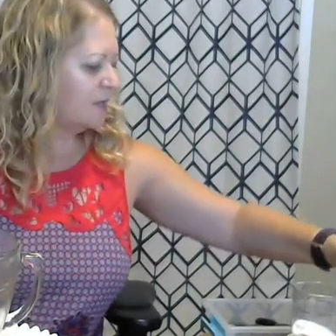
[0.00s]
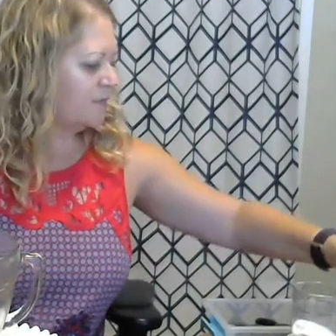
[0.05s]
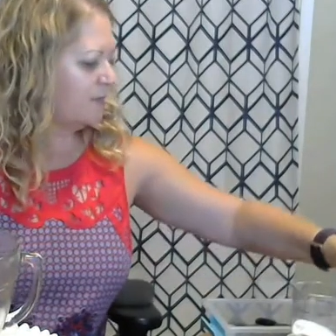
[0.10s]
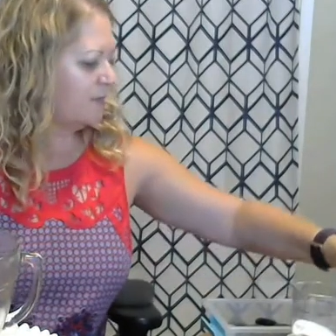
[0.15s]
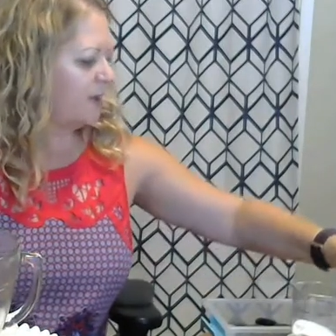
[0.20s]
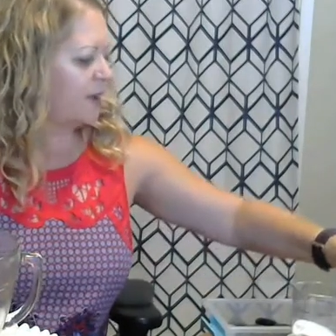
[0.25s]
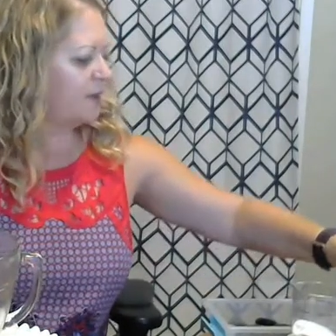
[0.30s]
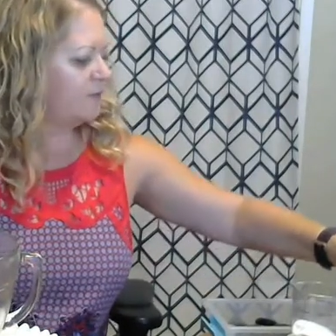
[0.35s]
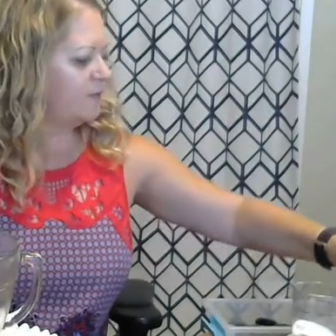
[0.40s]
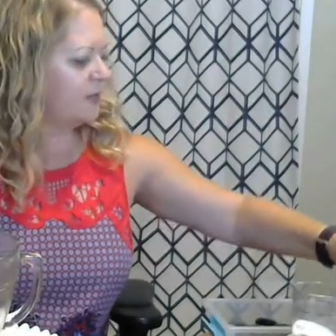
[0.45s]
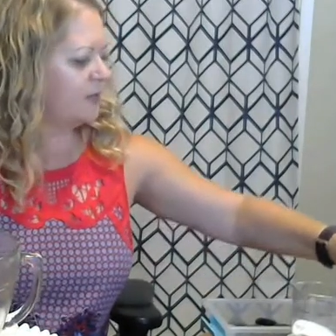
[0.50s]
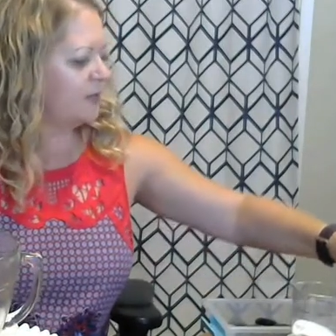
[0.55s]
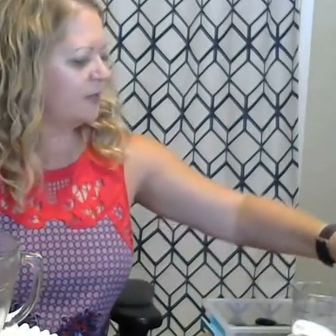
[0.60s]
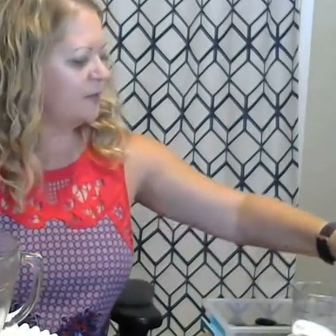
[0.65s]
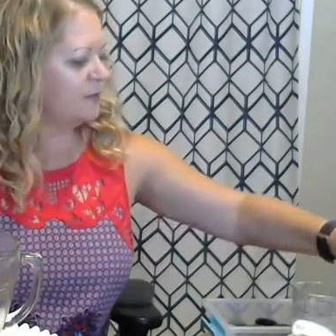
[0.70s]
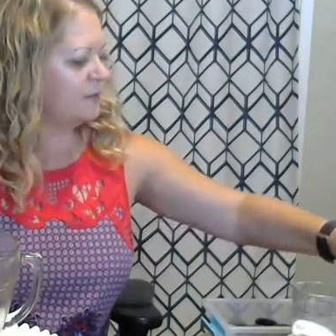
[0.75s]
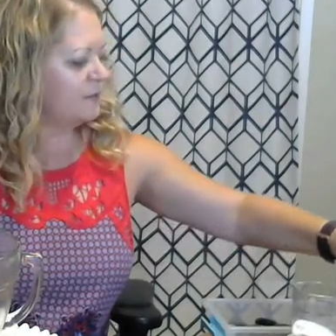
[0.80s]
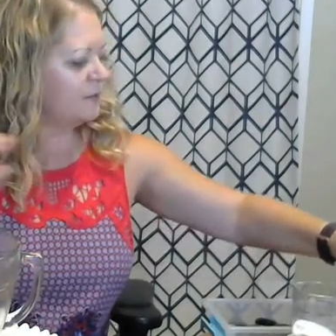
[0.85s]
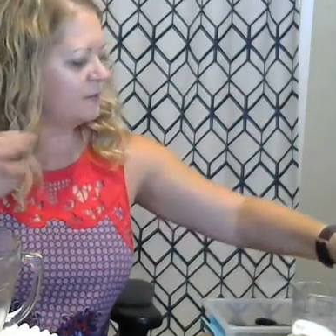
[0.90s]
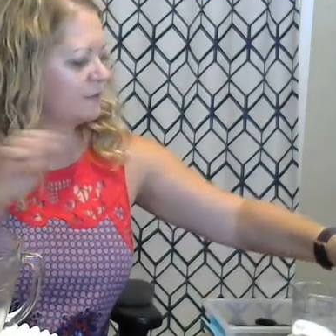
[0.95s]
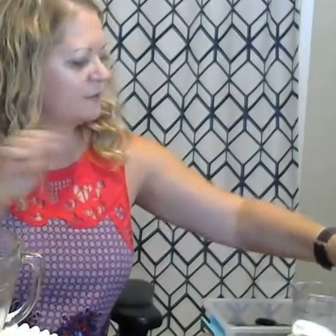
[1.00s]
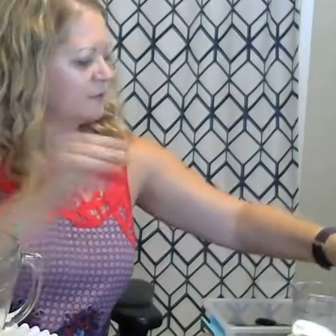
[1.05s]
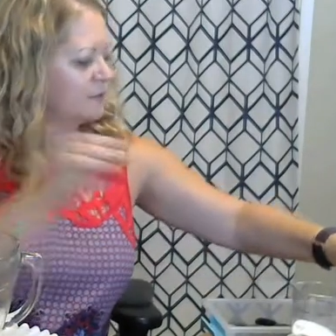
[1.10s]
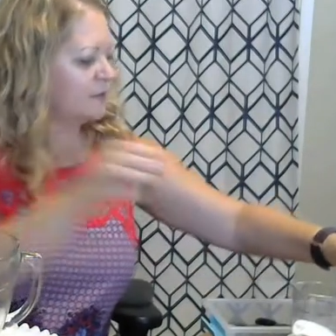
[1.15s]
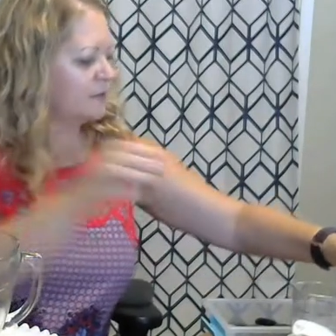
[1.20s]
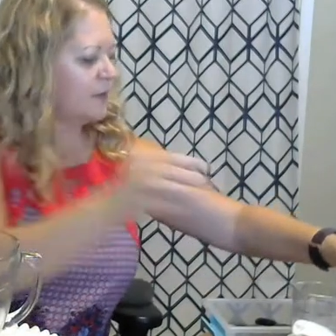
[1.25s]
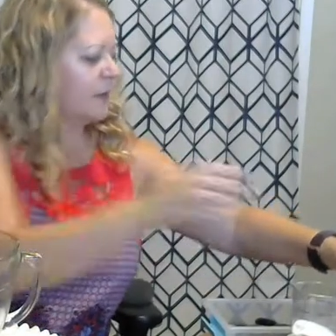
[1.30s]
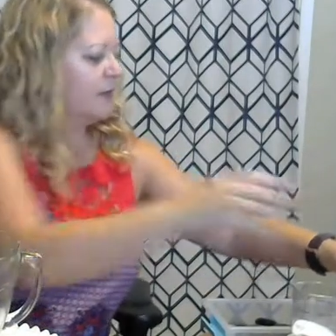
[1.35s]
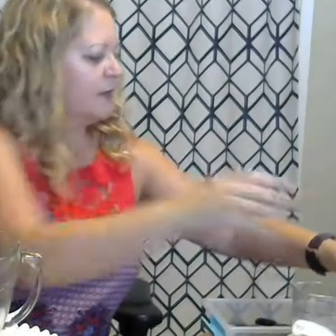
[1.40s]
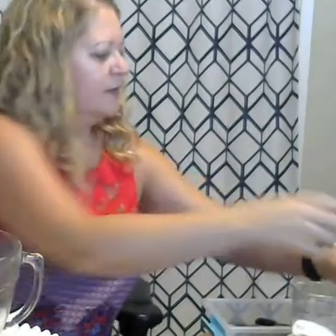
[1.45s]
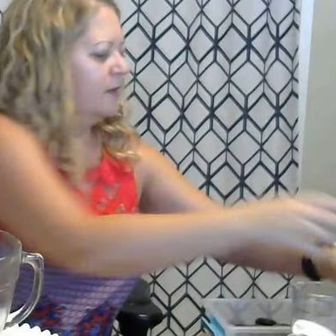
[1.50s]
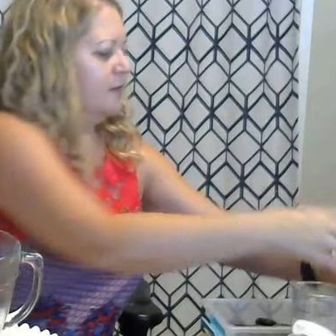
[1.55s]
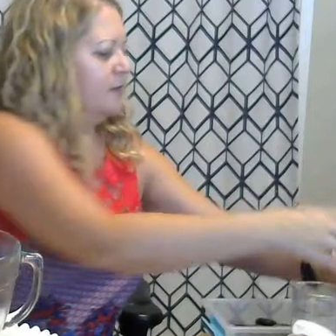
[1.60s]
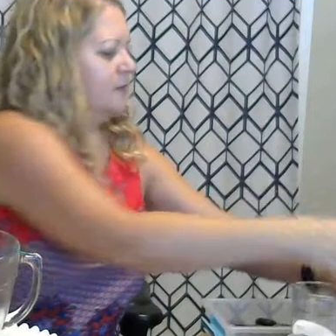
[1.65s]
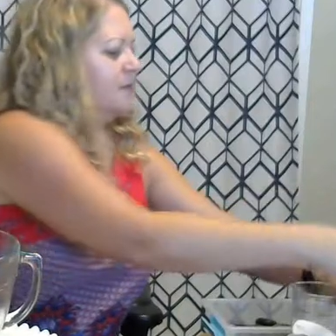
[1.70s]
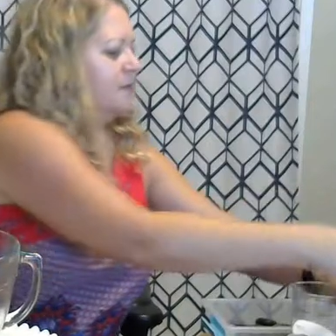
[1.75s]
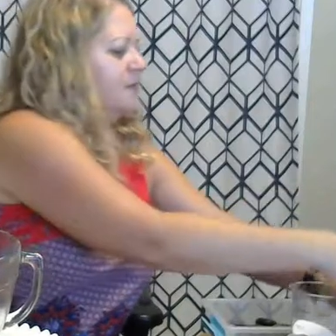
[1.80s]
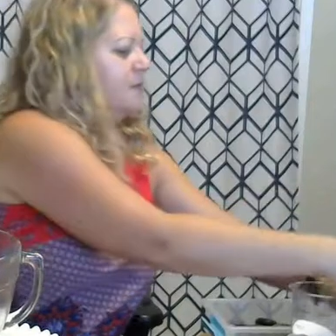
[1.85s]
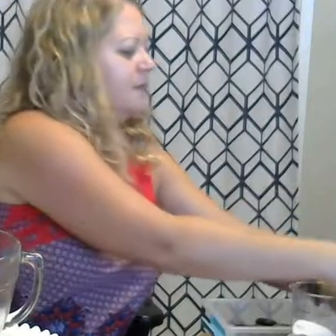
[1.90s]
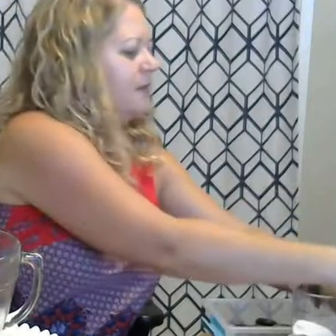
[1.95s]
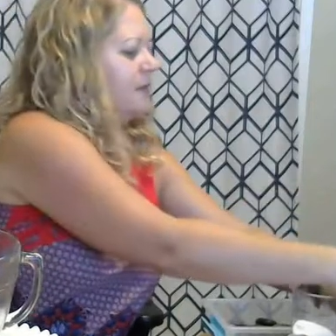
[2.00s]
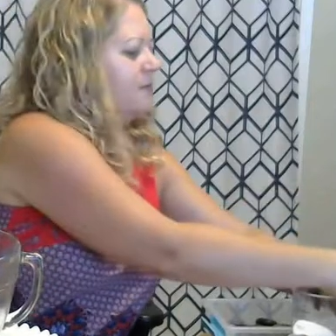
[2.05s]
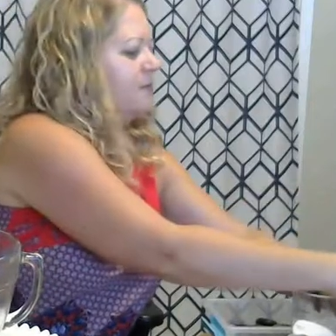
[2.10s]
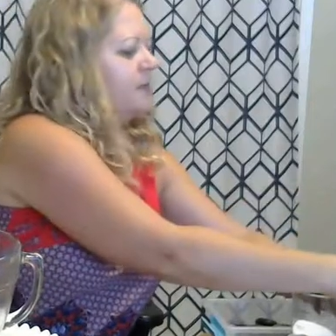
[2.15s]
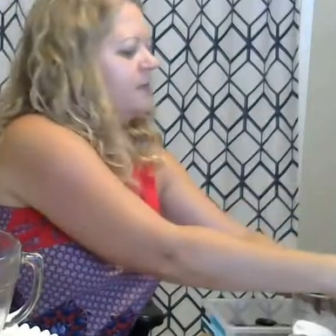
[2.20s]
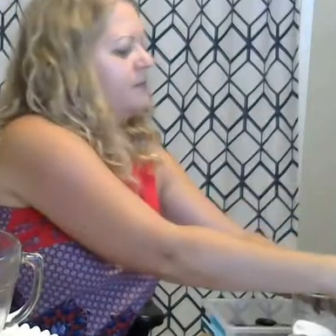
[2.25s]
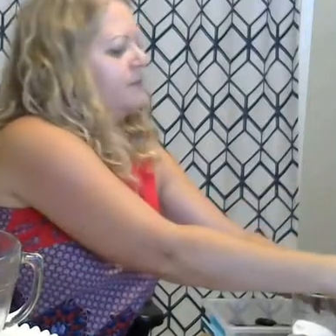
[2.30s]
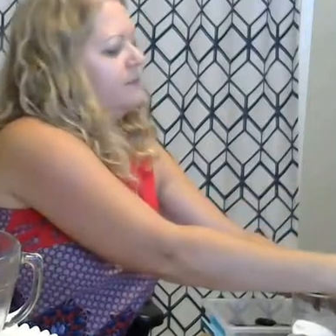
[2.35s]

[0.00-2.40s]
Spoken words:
of having, this is heavy.